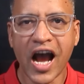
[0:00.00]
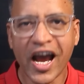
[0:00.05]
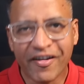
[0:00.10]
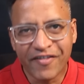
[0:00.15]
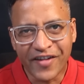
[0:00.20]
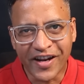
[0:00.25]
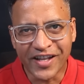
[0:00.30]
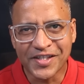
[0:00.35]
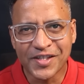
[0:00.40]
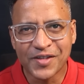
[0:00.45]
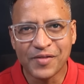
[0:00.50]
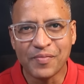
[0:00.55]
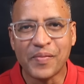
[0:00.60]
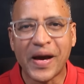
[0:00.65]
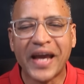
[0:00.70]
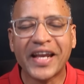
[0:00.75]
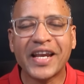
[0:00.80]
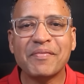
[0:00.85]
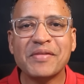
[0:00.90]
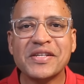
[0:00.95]
Hi friends,
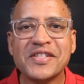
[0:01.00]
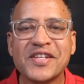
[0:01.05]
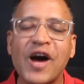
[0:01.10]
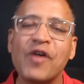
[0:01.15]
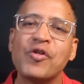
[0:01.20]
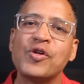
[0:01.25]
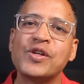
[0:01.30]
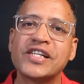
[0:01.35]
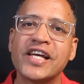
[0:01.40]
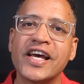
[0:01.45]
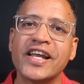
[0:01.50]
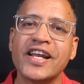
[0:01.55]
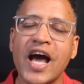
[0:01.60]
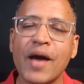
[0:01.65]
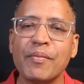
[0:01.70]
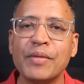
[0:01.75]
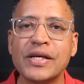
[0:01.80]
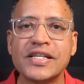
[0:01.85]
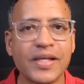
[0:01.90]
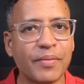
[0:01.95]
my name is Rahul Jain.
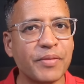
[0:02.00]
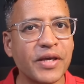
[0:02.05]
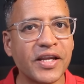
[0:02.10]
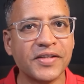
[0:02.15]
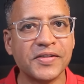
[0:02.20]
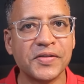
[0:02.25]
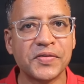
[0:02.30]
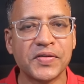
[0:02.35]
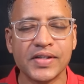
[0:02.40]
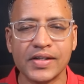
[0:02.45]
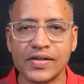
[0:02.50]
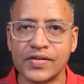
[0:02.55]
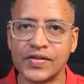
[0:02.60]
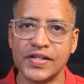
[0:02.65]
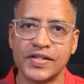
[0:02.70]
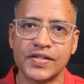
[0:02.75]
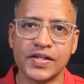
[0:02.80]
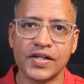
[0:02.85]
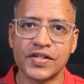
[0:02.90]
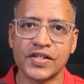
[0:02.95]
I'm a SEBI registered
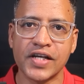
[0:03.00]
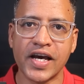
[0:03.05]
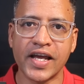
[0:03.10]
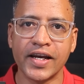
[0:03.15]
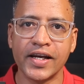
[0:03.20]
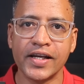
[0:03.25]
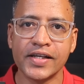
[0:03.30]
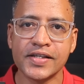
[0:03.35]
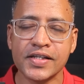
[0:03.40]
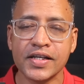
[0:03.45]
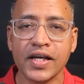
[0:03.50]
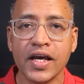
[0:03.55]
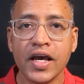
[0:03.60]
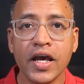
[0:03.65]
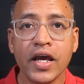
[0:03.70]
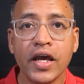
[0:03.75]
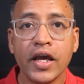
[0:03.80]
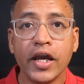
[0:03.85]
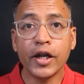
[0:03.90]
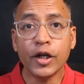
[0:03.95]
research analyst.
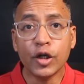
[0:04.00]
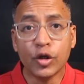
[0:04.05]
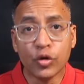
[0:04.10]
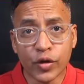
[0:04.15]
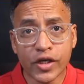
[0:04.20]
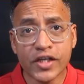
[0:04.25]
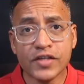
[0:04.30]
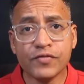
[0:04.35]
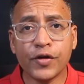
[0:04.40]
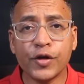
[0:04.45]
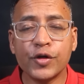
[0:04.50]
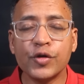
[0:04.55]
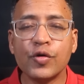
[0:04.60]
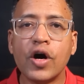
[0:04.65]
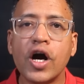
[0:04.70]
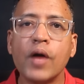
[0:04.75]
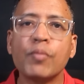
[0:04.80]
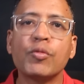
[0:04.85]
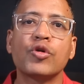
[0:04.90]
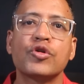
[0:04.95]
In today's
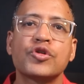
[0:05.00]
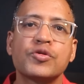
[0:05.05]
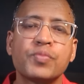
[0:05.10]
video, I'm going to